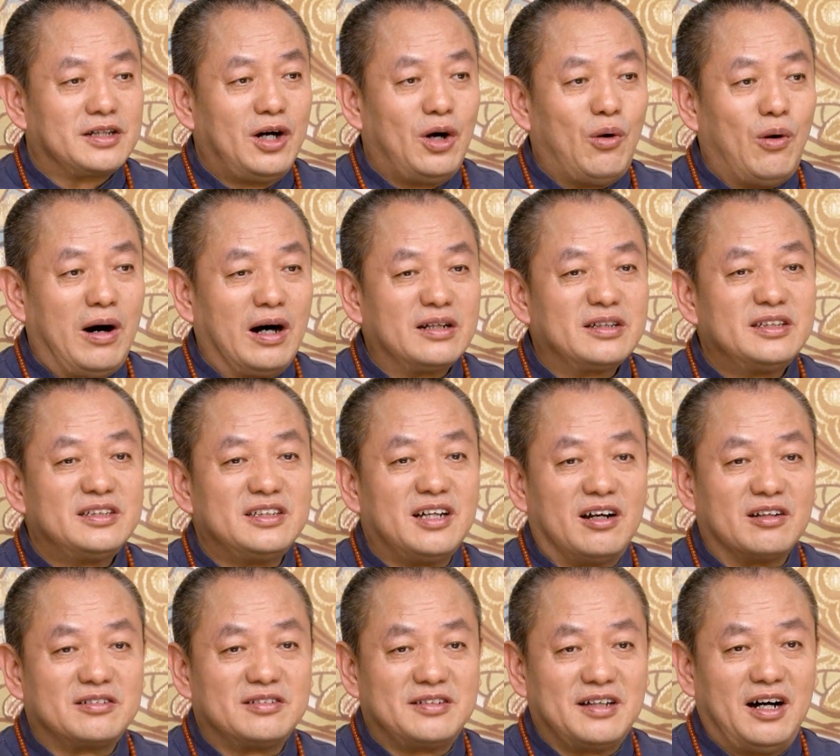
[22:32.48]
But an
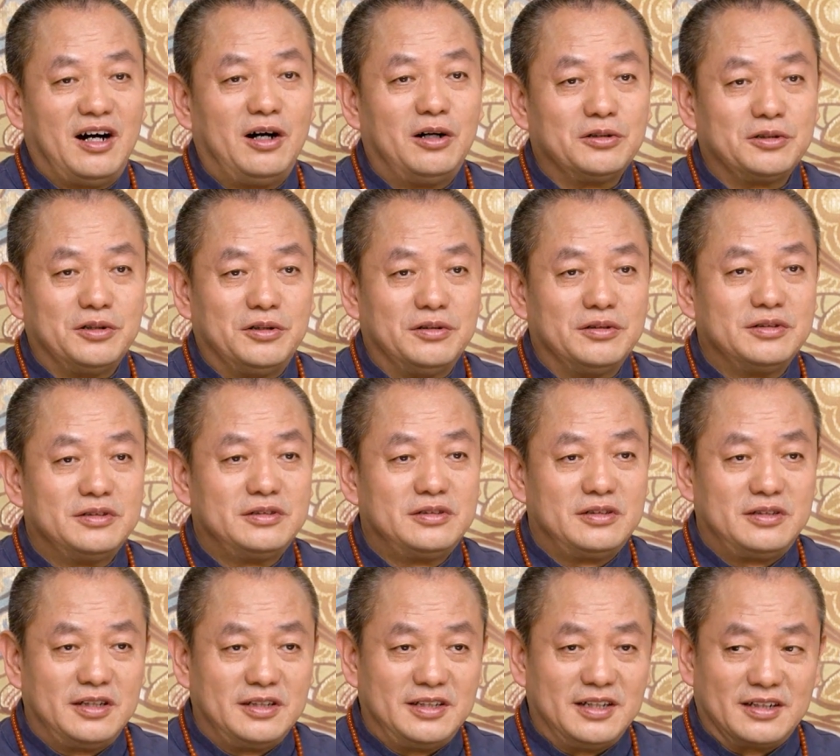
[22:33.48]
oriole is
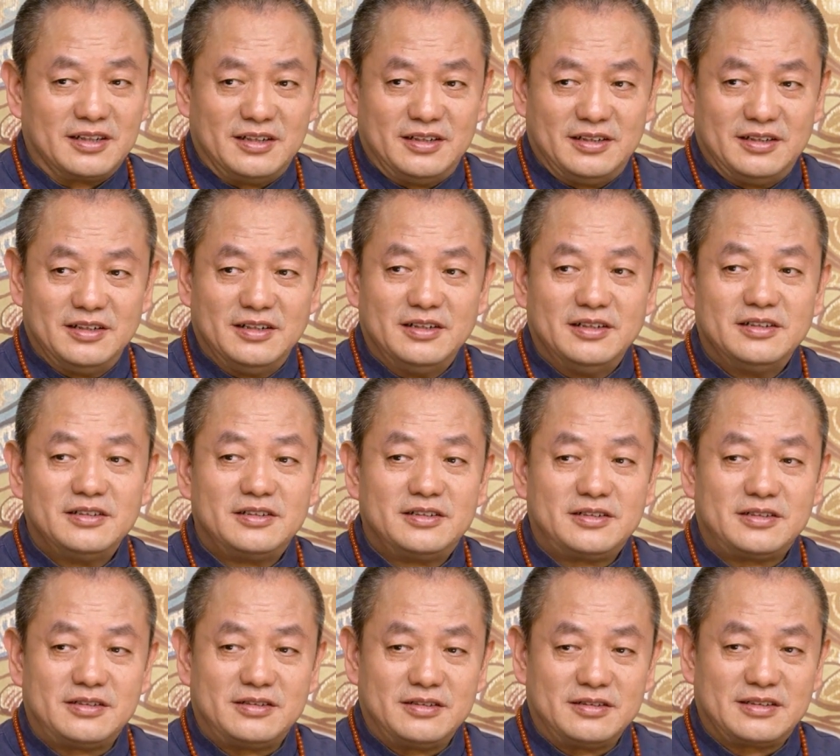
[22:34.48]
behind, waiting to
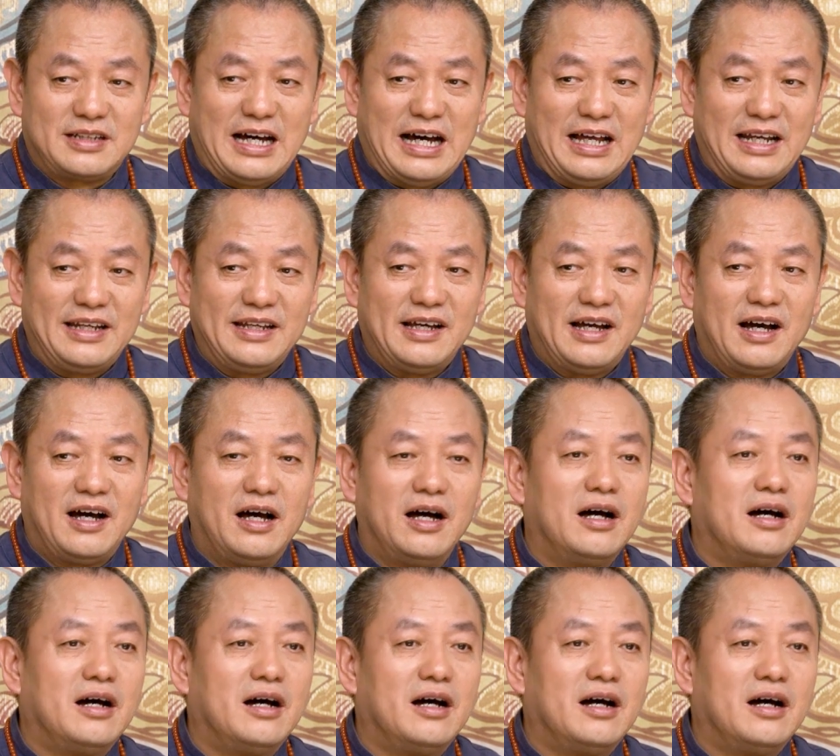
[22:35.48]
eat them both.